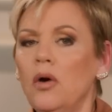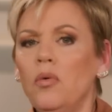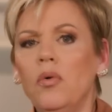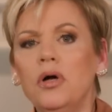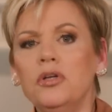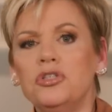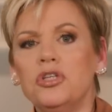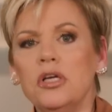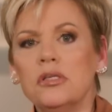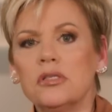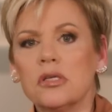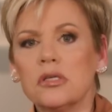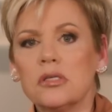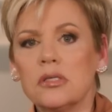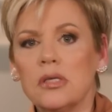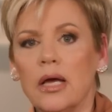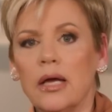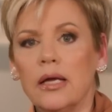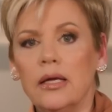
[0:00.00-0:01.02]
What did Jesus
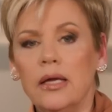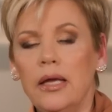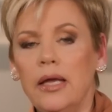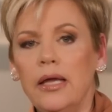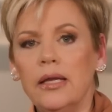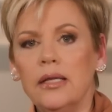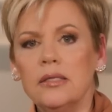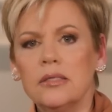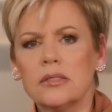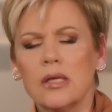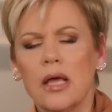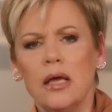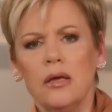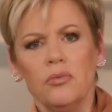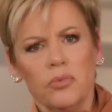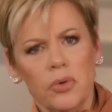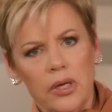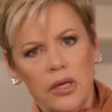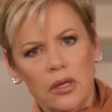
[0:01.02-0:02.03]
say? He didn't say,
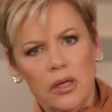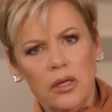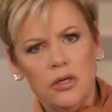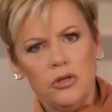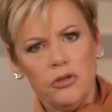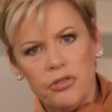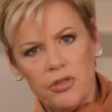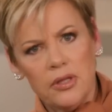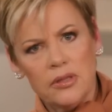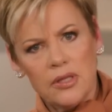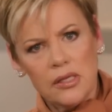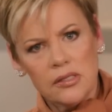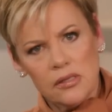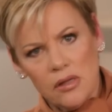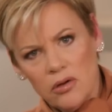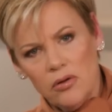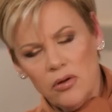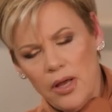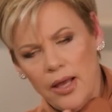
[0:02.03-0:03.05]
really? You think that's
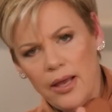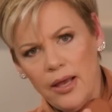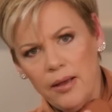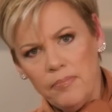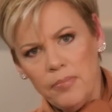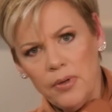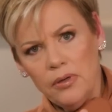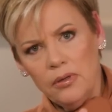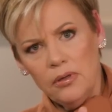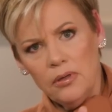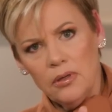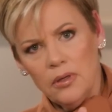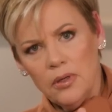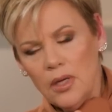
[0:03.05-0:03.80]
not going to happen?